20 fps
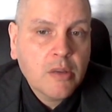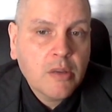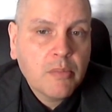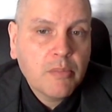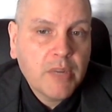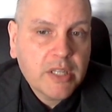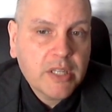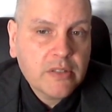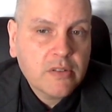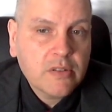
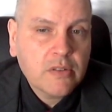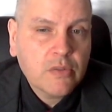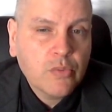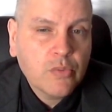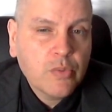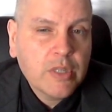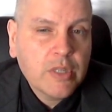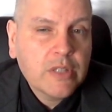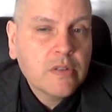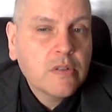but
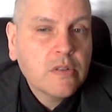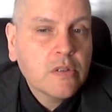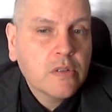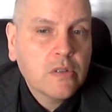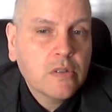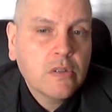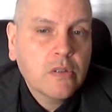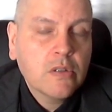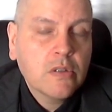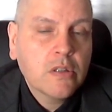with
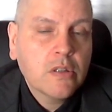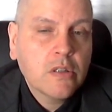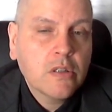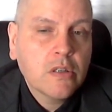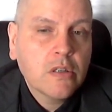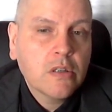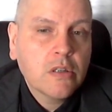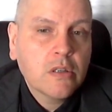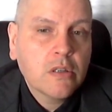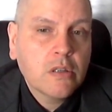
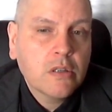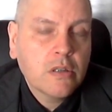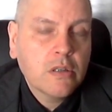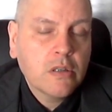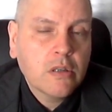the